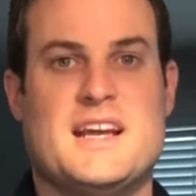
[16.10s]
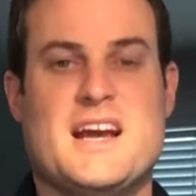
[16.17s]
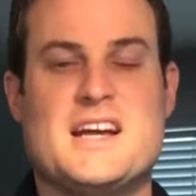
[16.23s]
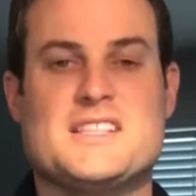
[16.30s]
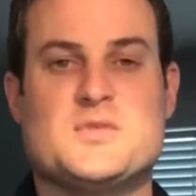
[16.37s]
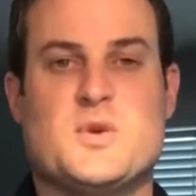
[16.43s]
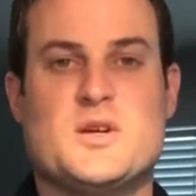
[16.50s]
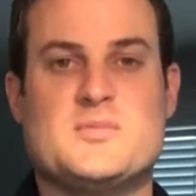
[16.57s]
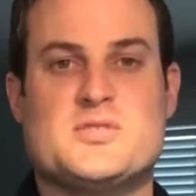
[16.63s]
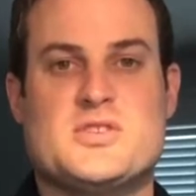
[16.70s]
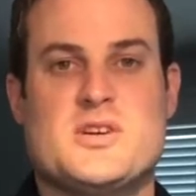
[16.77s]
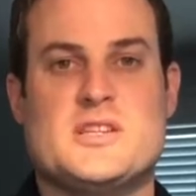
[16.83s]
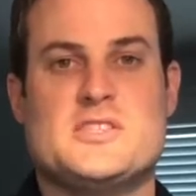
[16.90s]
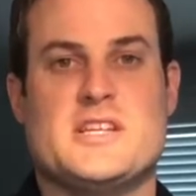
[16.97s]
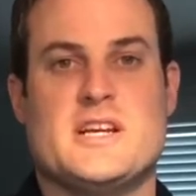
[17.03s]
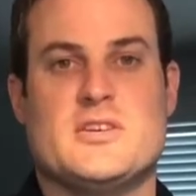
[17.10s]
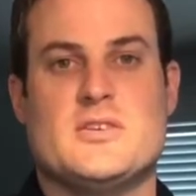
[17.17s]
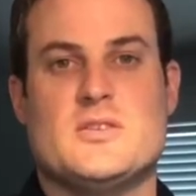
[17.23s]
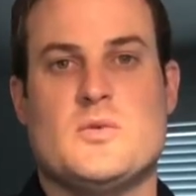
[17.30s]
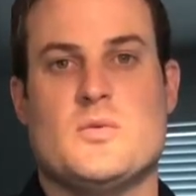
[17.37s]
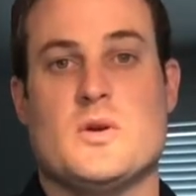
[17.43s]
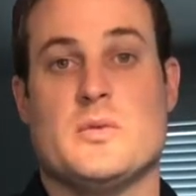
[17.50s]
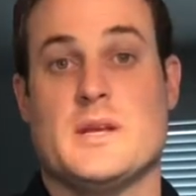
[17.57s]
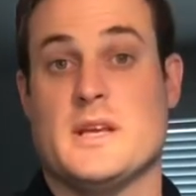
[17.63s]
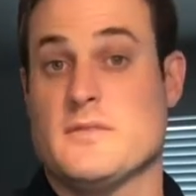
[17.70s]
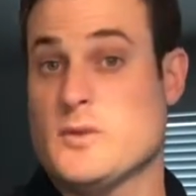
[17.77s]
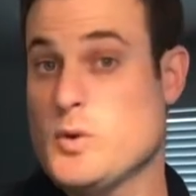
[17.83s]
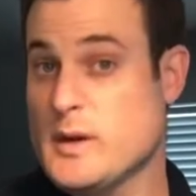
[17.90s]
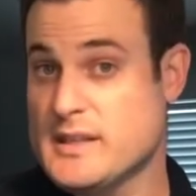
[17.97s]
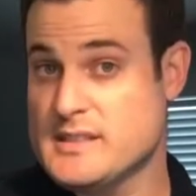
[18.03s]
guys, welcome to our channel where we give
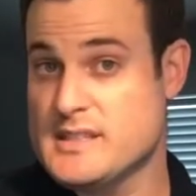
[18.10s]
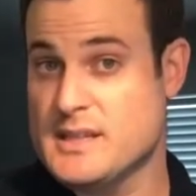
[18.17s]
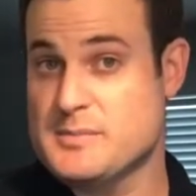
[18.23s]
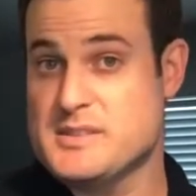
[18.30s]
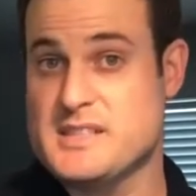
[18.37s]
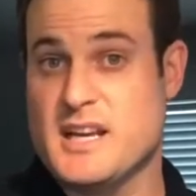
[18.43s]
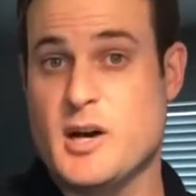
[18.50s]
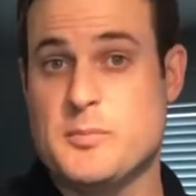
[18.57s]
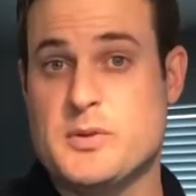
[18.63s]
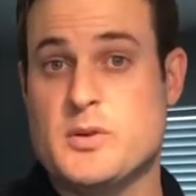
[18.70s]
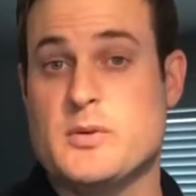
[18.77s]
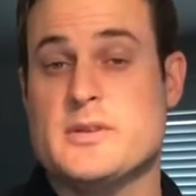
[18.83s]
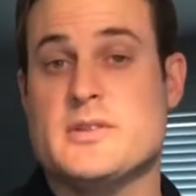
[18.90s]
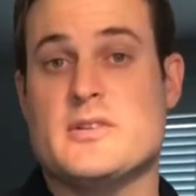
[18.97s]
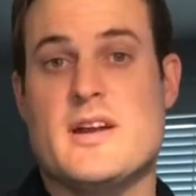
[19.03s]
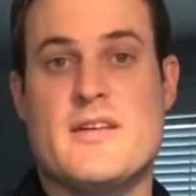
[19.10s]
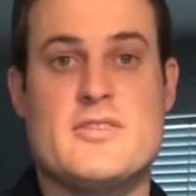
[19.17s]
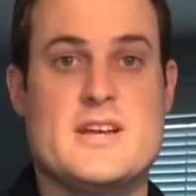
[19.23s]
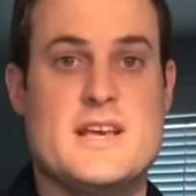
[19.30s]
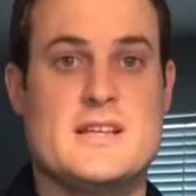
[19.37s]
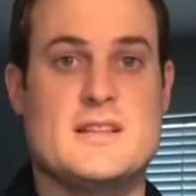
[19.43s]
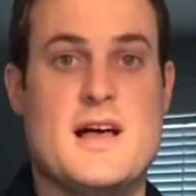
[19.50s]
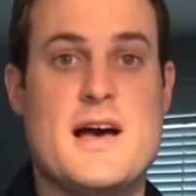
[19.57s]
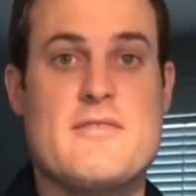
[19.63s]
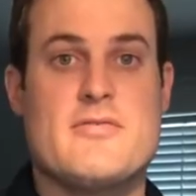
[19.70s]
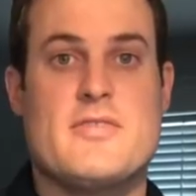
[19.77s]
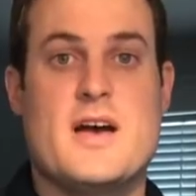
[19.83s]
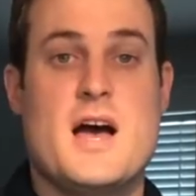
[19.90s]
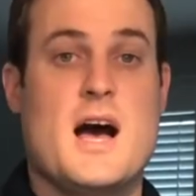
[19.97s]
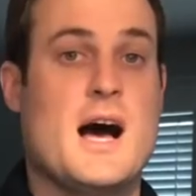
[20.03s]
quick tips to help you with your everyday life.
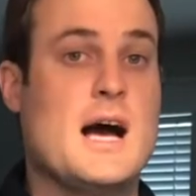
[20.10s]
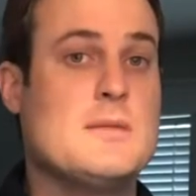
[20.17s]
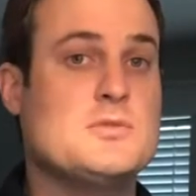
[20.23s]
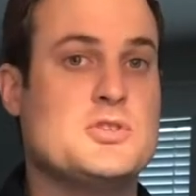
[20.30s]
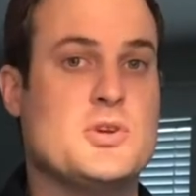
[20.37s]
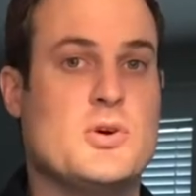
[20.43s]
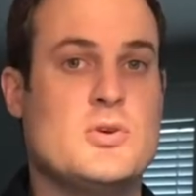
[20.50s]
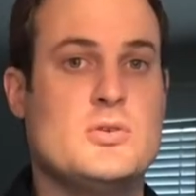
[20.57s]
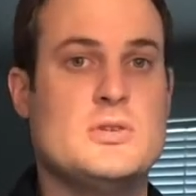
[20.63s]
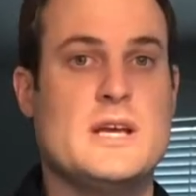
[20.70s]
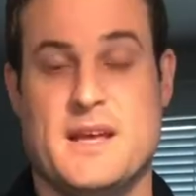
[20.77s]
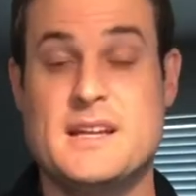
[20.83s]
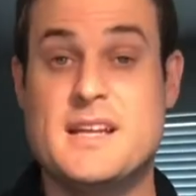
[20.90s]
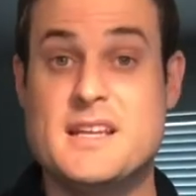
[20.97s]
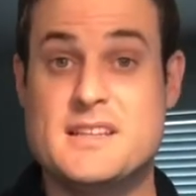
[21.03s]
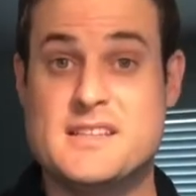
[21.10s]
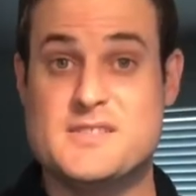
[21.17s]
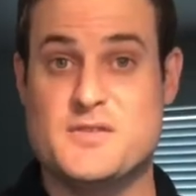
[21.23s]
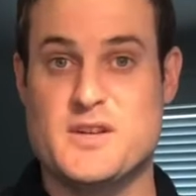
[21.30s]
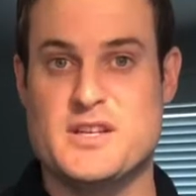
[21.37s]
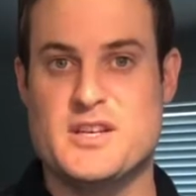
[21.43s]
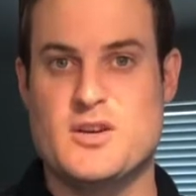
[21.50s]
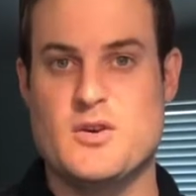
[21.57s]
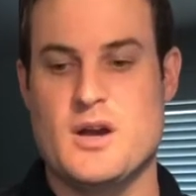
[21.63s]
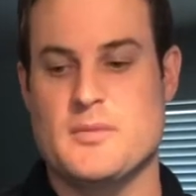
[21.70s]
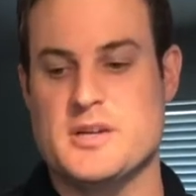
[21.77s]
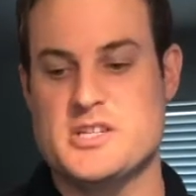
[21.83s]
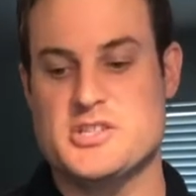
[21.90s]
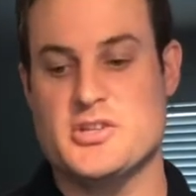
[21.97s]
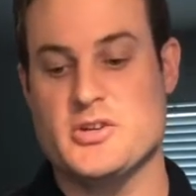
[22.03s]
I'm Joel, and in this video I'm going
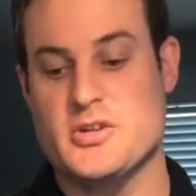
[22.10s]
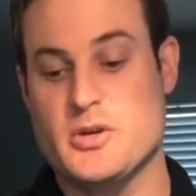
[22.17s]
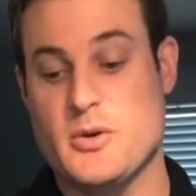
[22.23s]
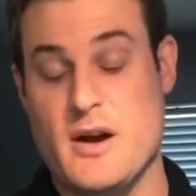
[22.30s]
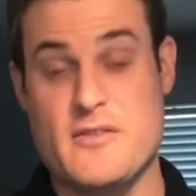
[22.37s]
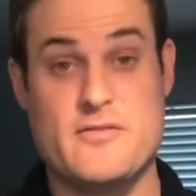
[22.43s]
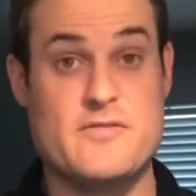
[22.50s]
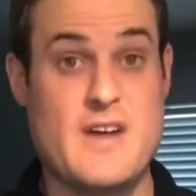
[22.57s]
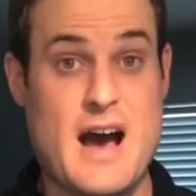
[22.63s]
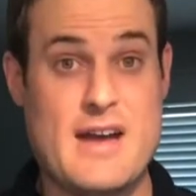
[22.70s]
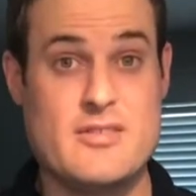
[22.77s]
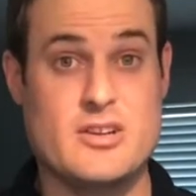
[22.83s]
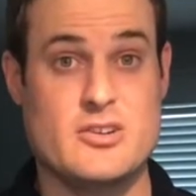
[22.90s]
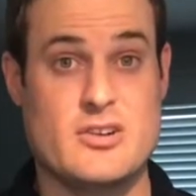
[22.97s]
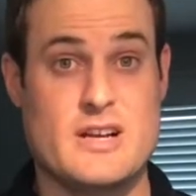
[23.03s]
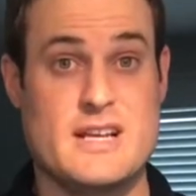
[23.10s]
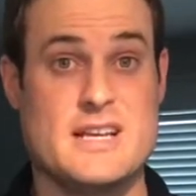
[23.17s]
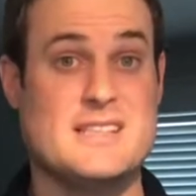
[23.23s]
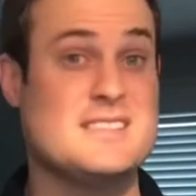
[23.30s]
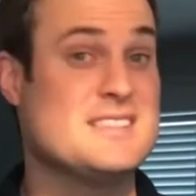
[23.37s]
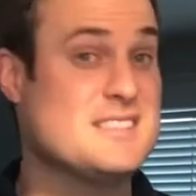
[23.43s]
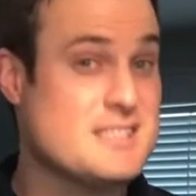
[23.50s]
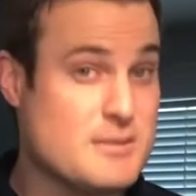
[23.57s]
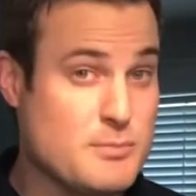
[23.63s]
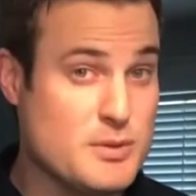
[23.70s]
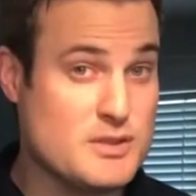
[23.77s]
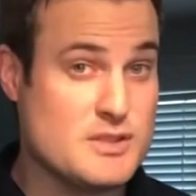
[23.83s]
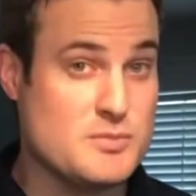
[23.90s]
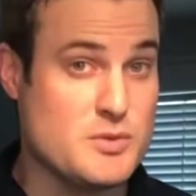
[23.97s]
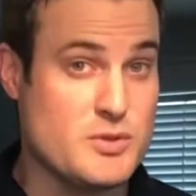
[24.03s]
to show you a 5-ingredient simple
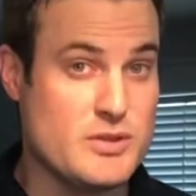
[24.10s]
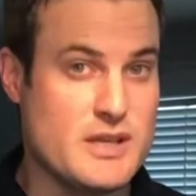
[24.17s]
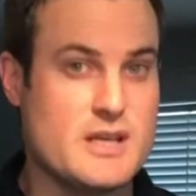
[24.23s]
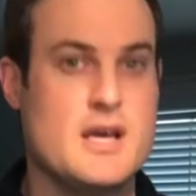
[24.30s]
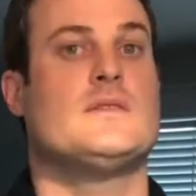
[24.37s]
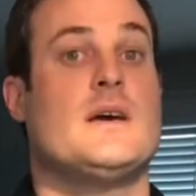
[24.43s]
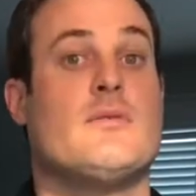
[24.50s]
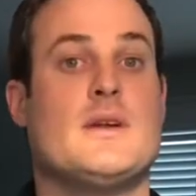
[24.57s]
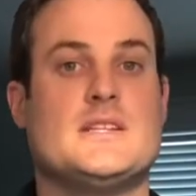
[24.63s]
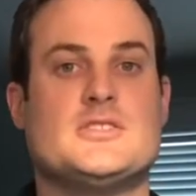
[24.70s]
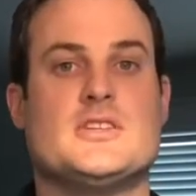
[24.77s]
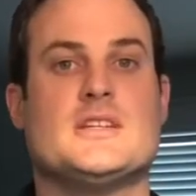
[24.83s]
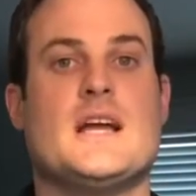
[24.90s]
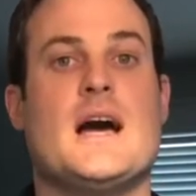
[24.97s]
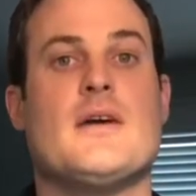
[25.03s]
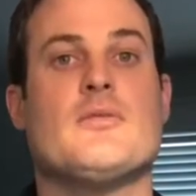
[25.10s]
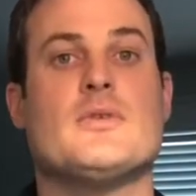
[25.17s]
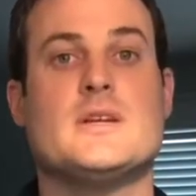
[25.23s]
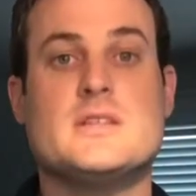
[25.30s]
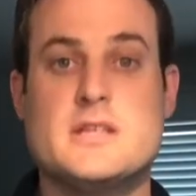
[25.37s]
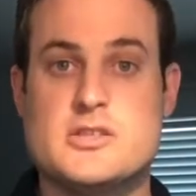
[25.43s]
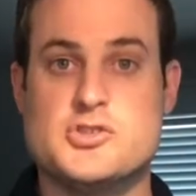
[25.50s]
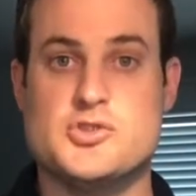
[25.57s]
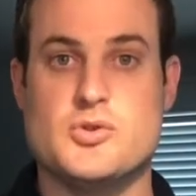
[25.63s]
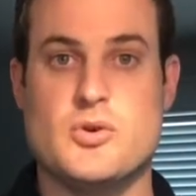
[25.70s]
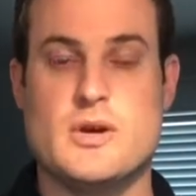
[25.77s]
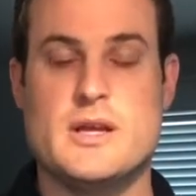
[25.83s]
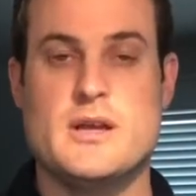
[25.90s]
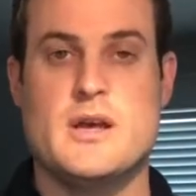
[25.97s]
smoothie that Rachel and I really enjoy,